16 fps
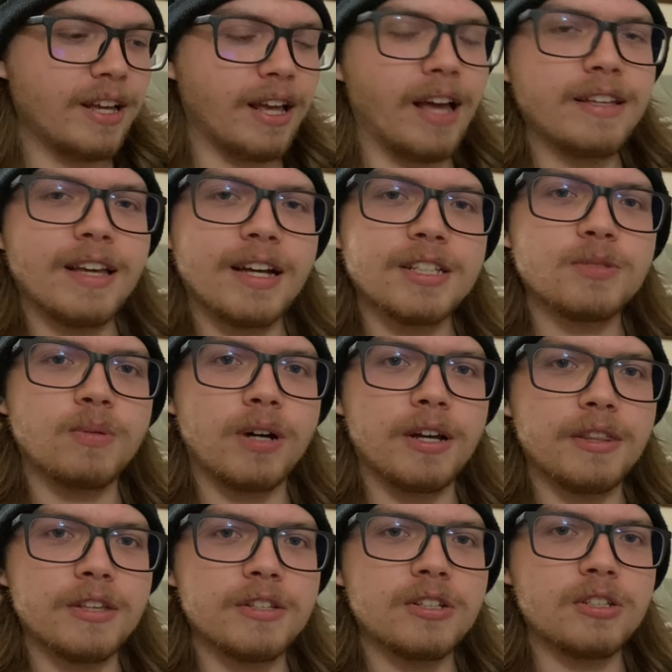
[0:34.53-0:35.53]
And guess
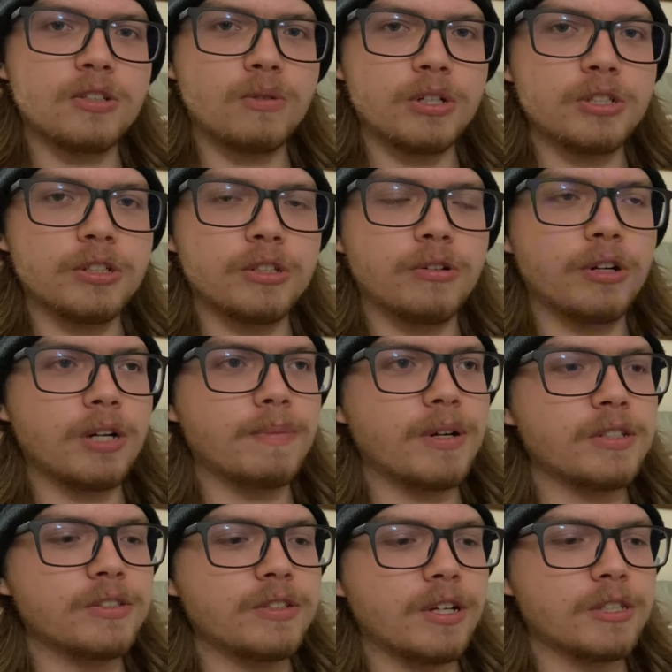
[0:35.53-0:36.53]
what, this was originally created
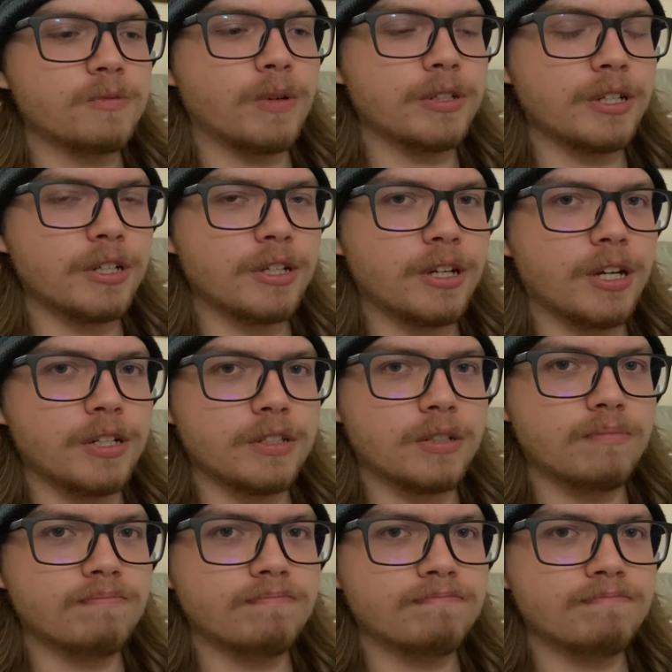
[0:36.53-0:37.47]
by CS188.